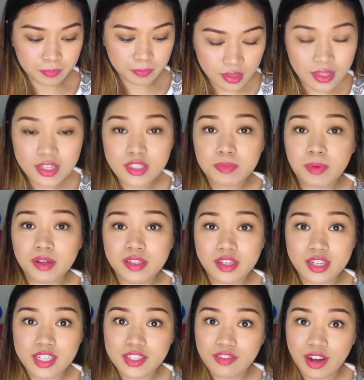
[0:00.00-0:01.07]
this
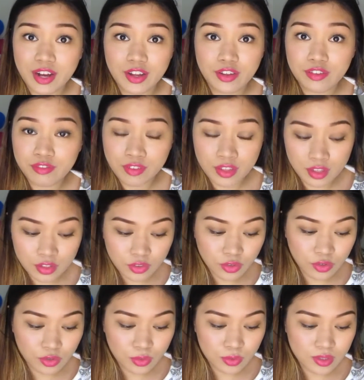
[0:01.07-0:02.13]
product is very convenient
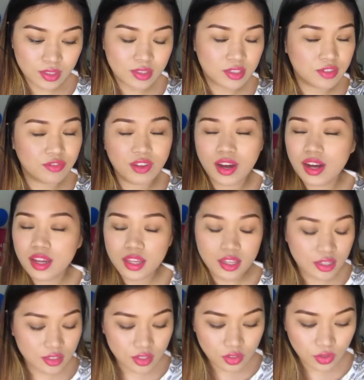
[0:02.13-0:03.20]
to use. It's very
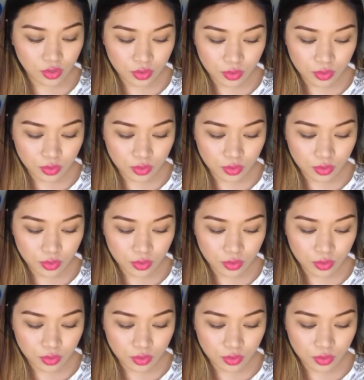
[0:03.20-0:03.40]
easy to